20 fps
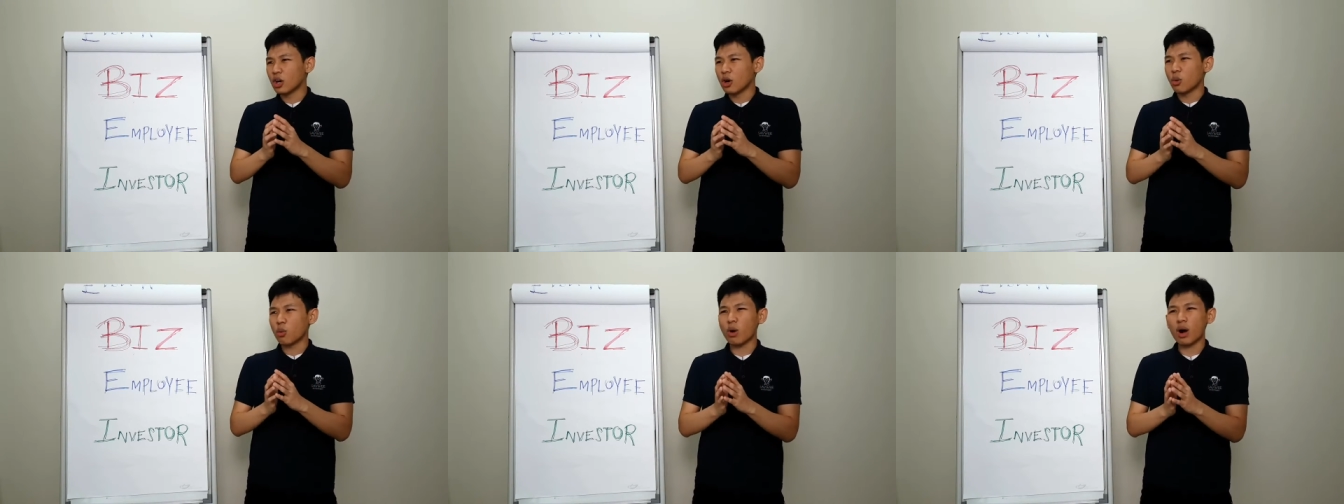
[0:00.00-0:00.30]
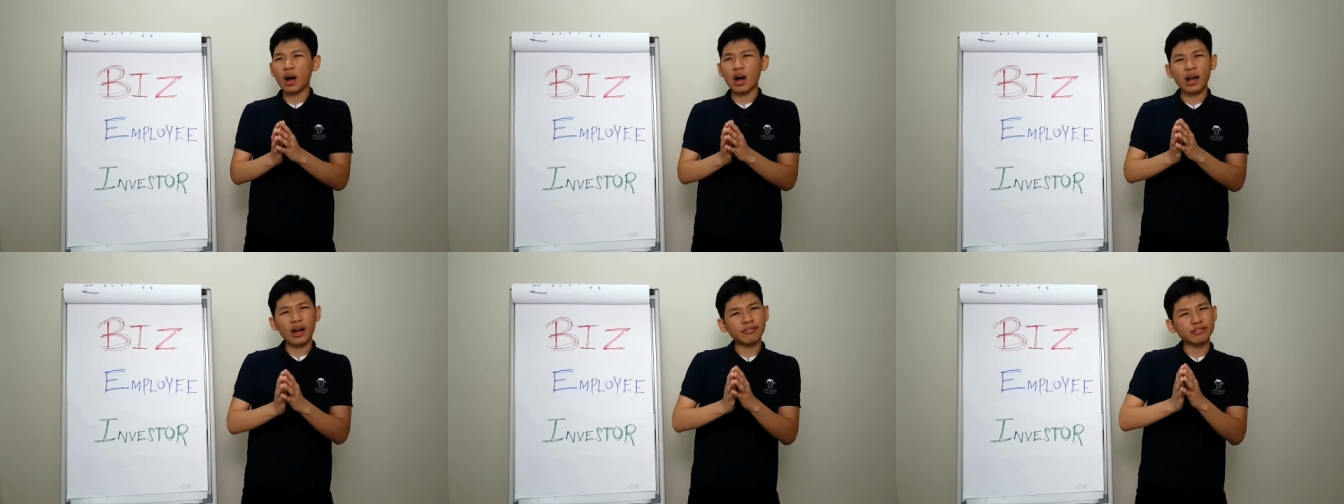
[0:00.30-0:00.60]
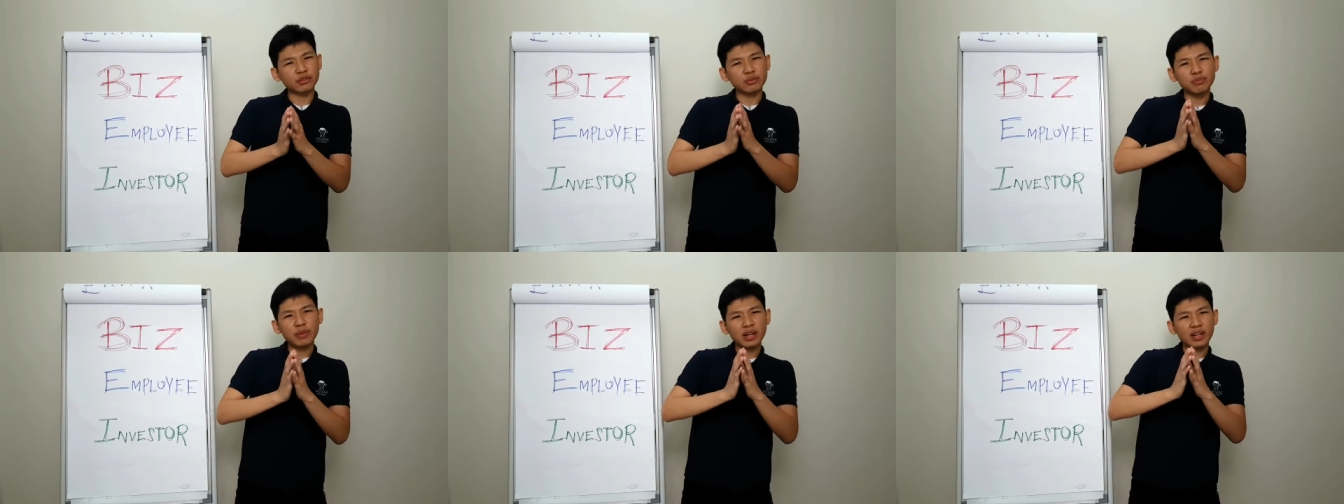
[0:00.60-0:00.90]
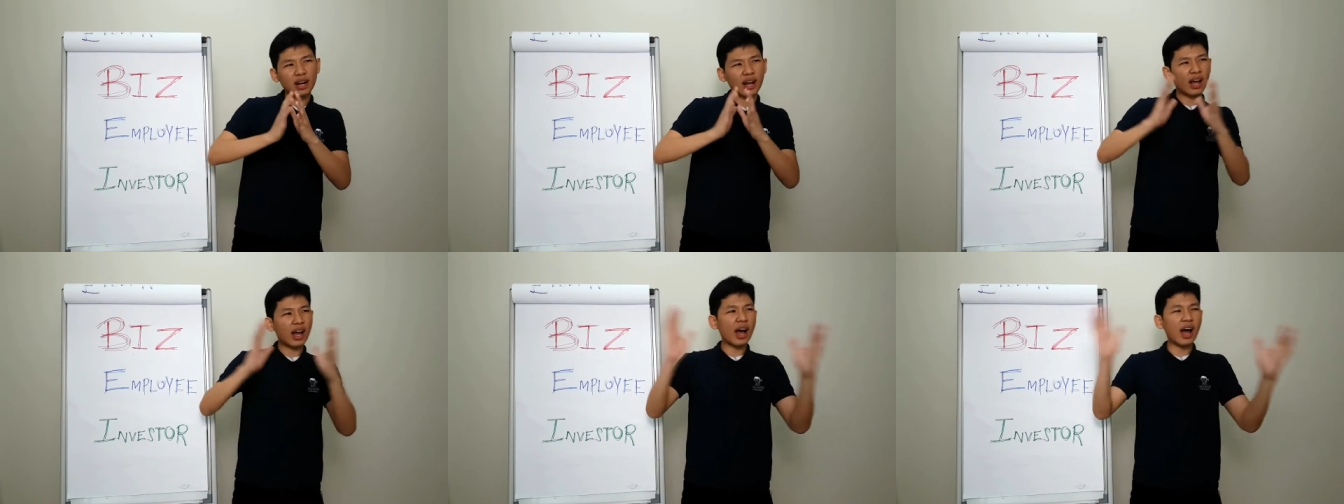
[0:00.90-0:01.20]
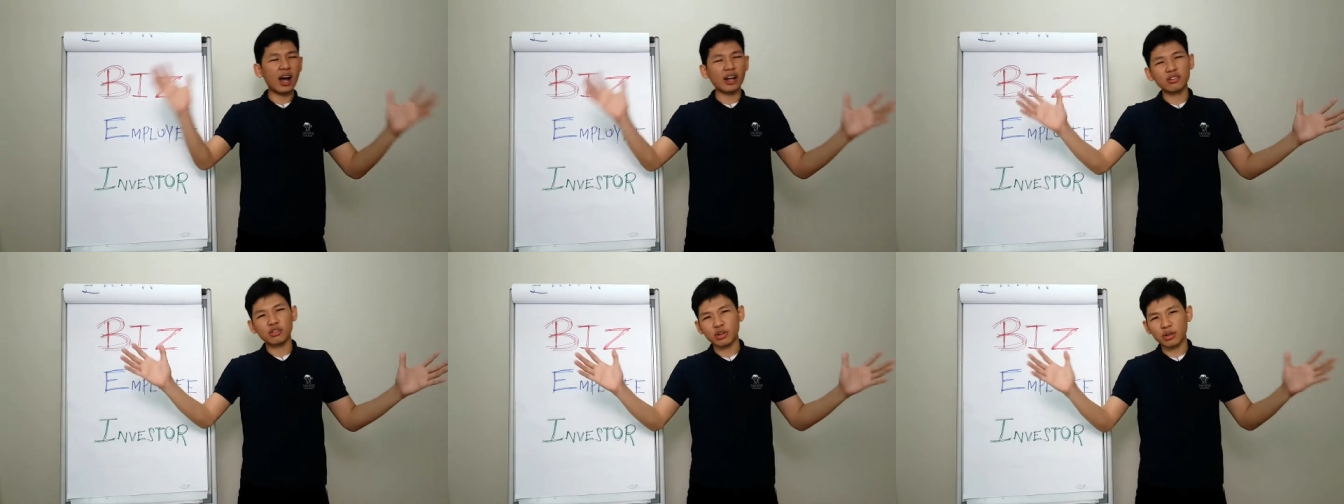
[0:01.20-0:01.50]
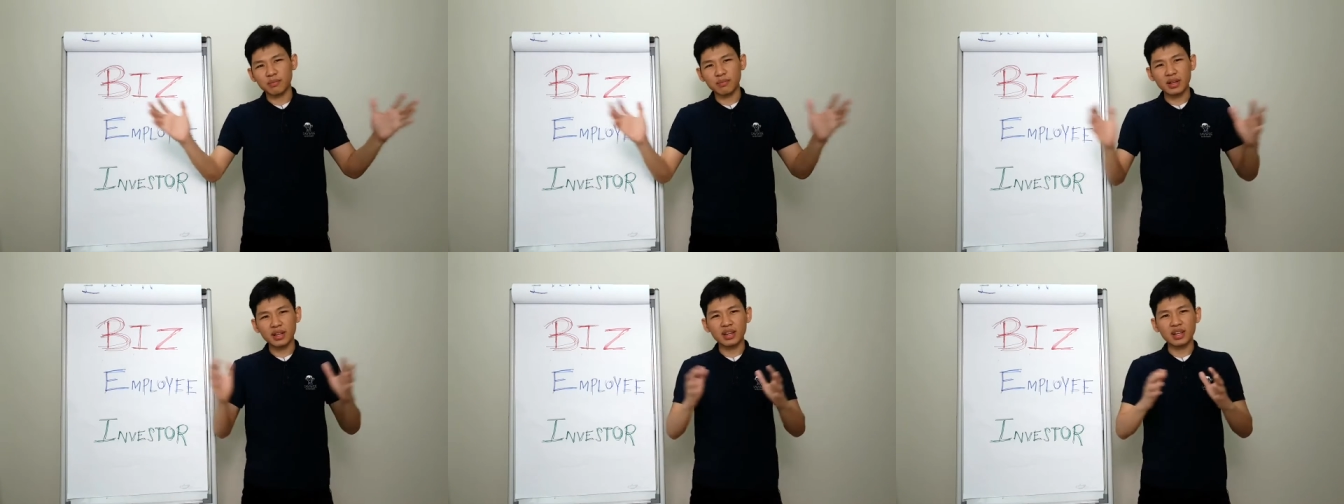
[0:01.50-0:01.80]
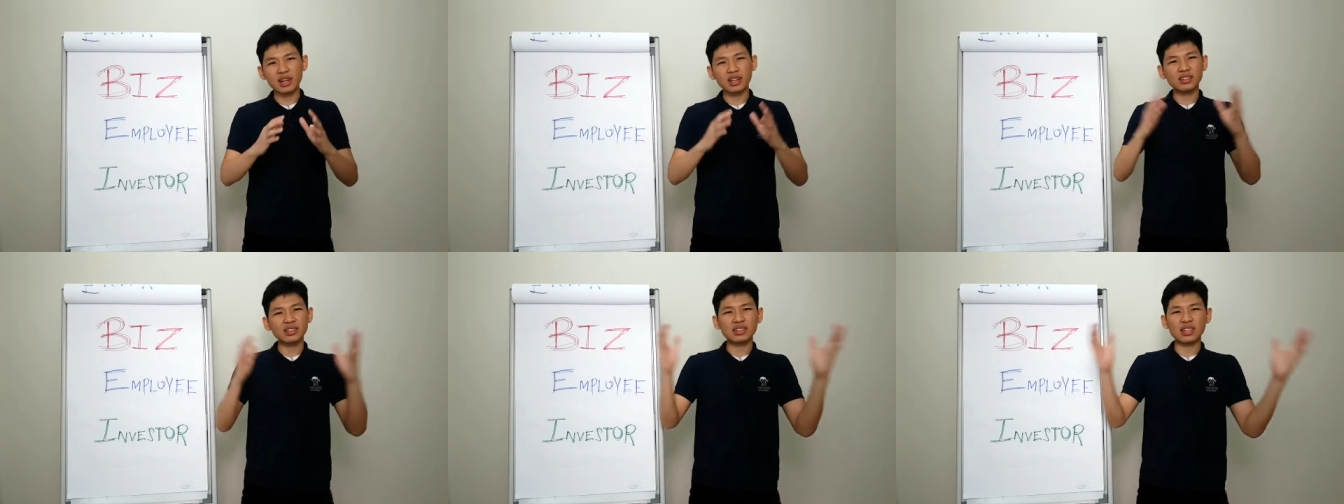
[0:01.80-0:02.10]
wow, I have to make like 100
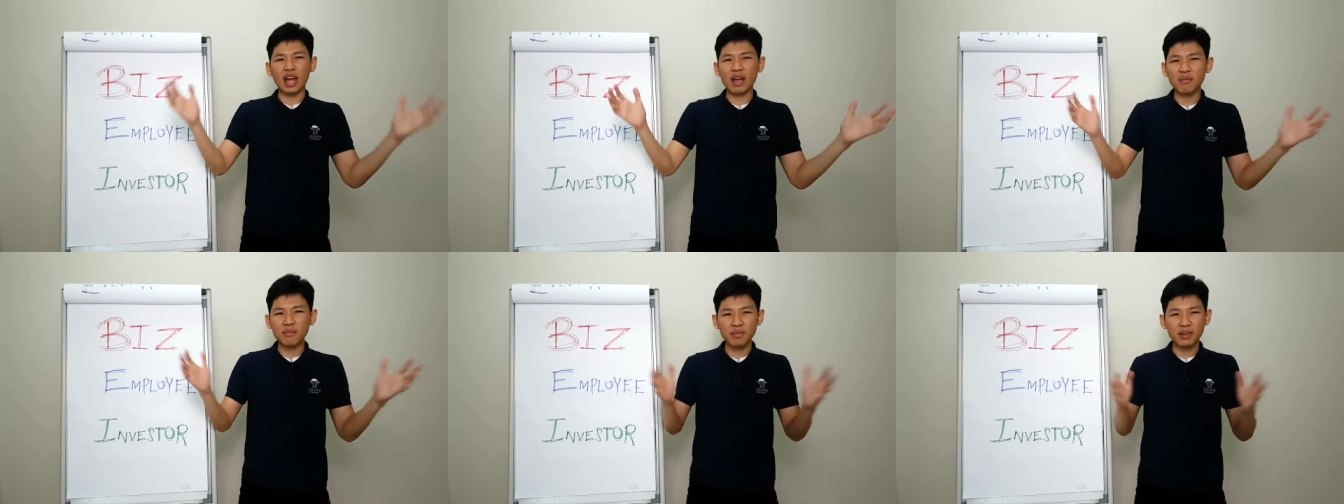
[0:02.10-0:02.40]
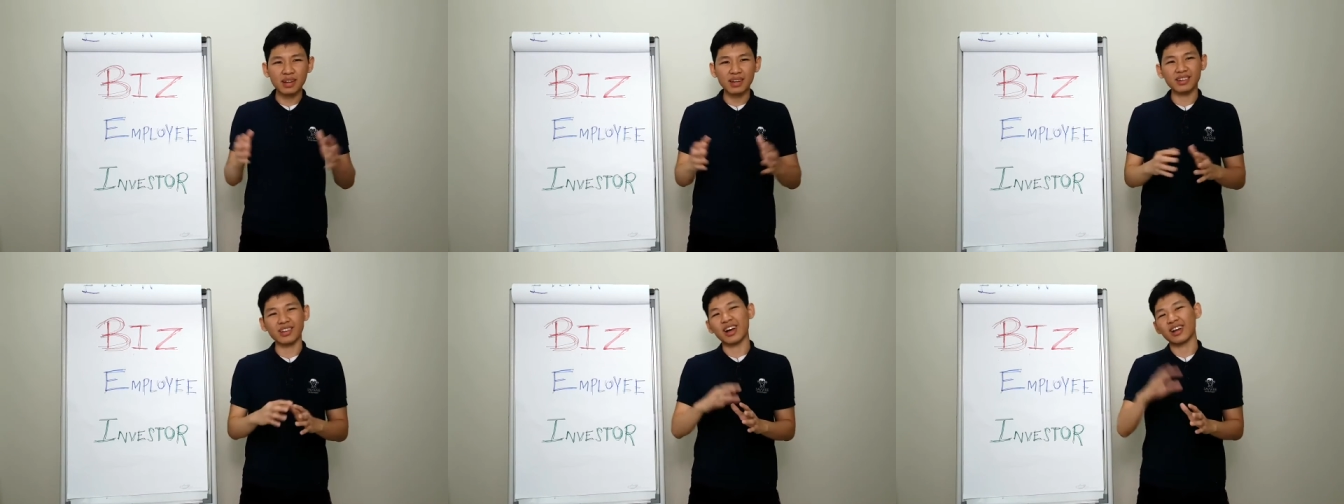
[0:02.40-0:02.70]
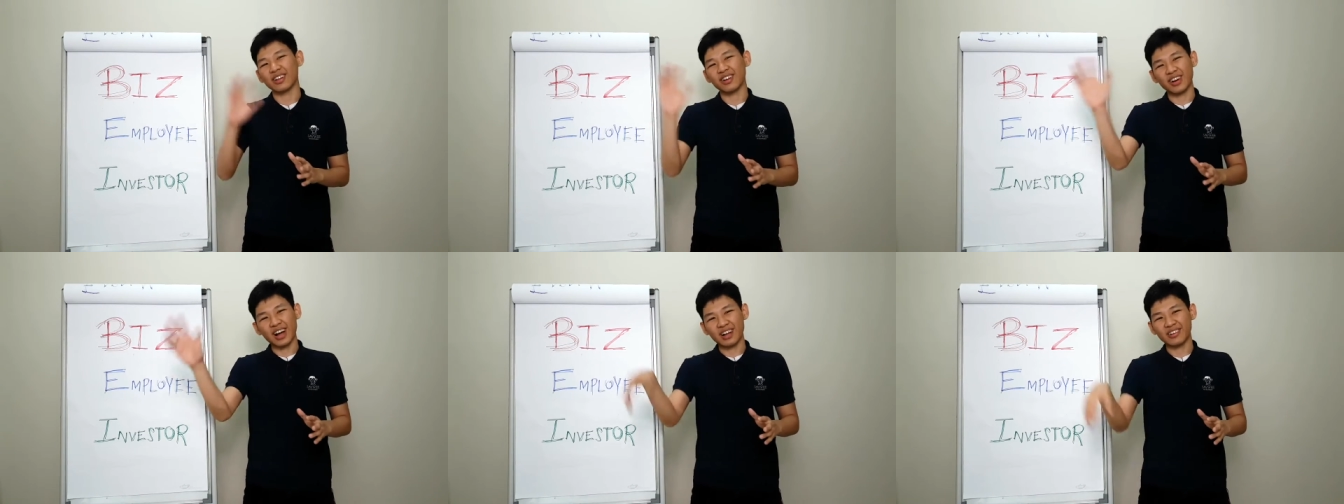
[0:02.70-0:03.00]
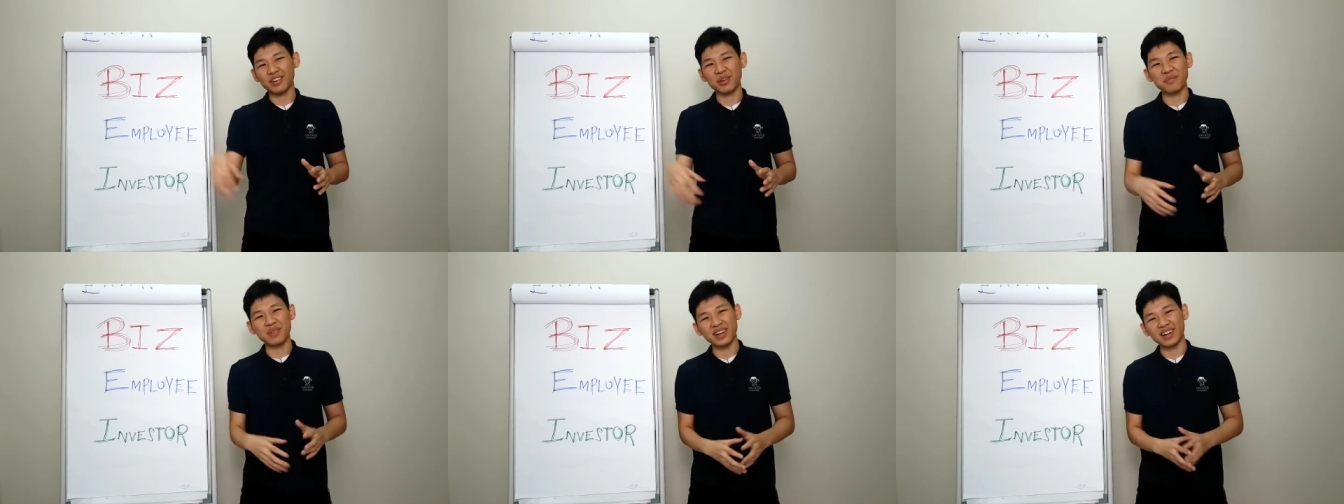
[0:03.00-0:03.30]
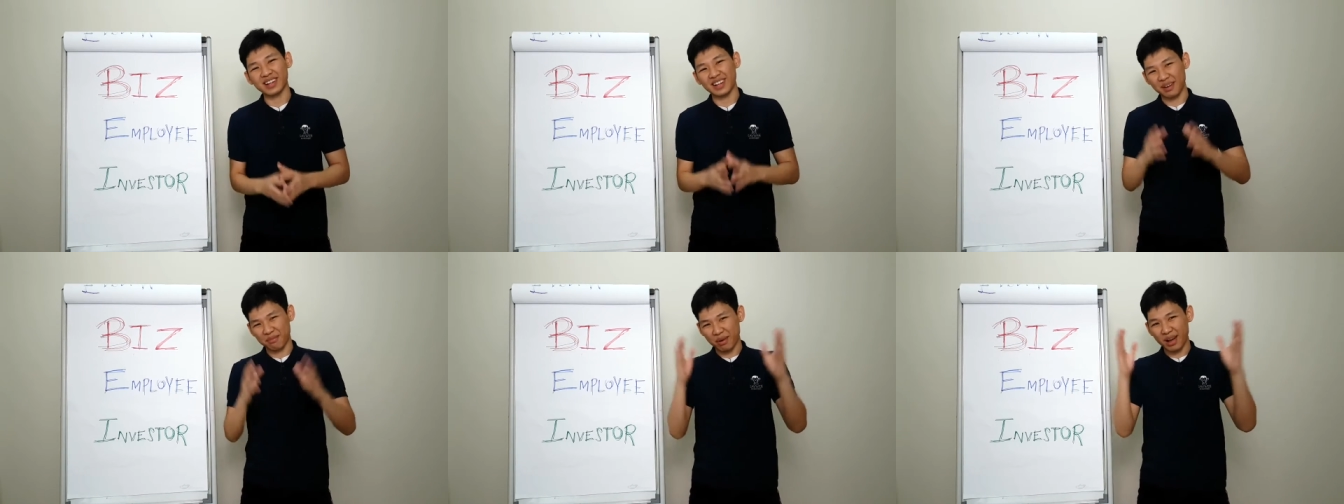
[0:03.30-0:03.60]
million, 10 million, uh, not 100 million, uh,